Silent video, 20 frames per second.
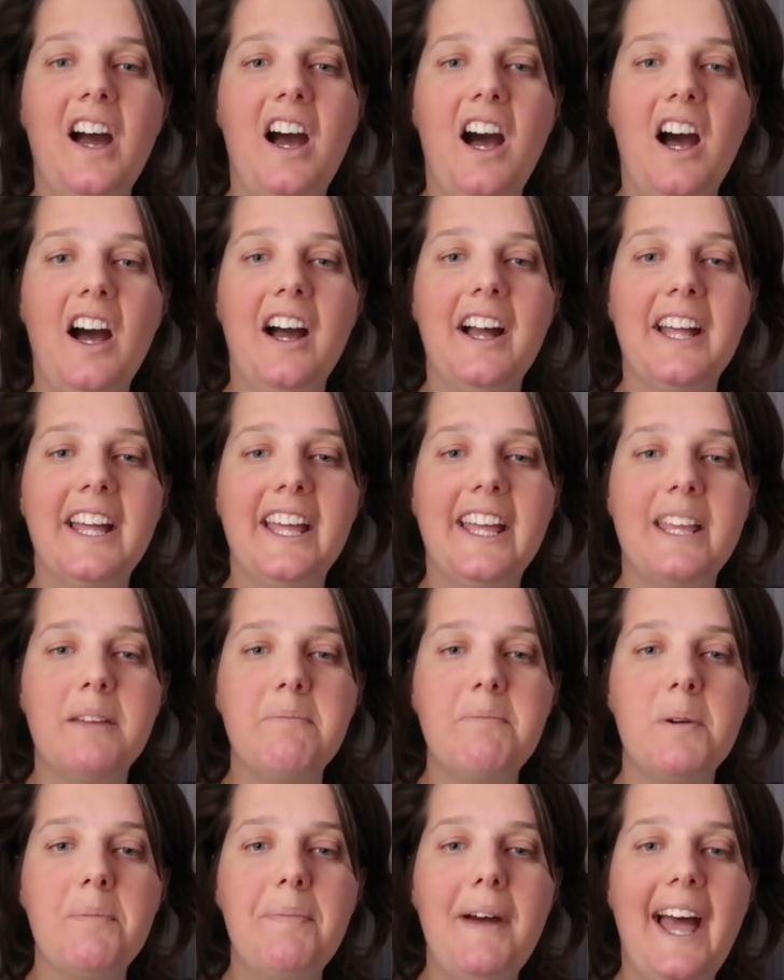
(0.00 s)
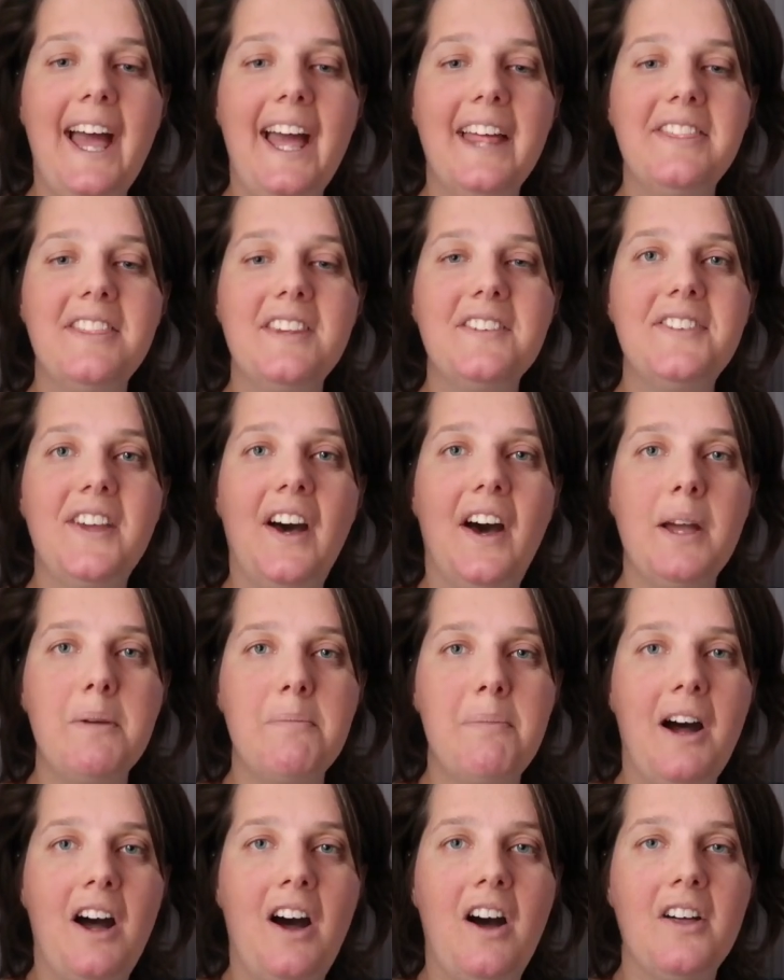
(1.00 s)
I prepared the dye
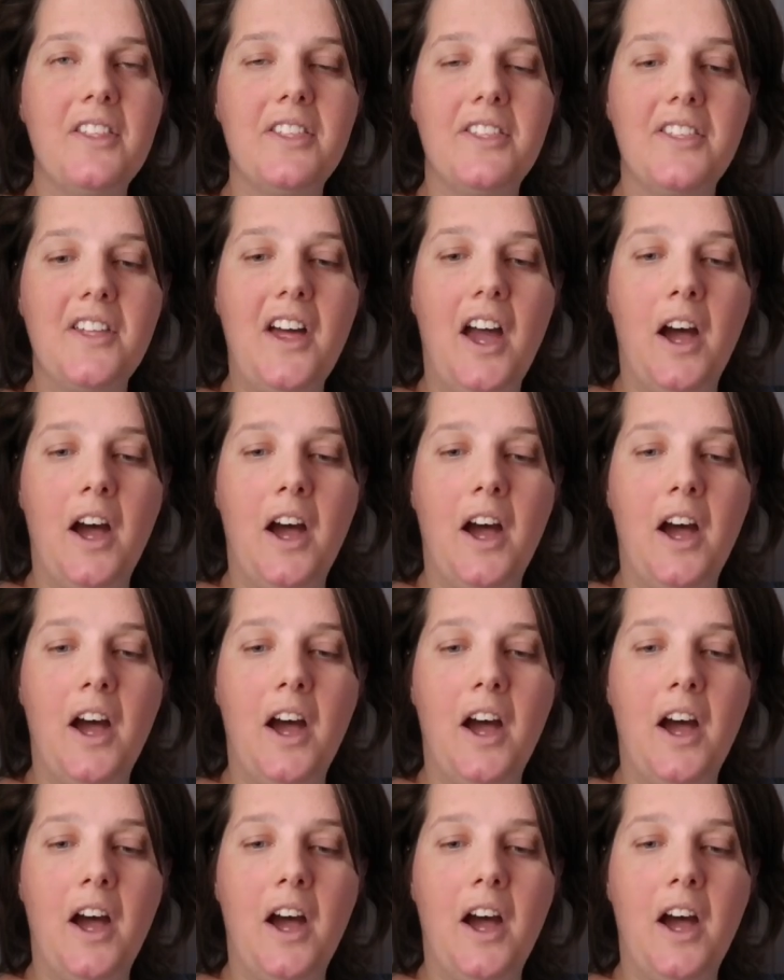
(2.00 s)
bath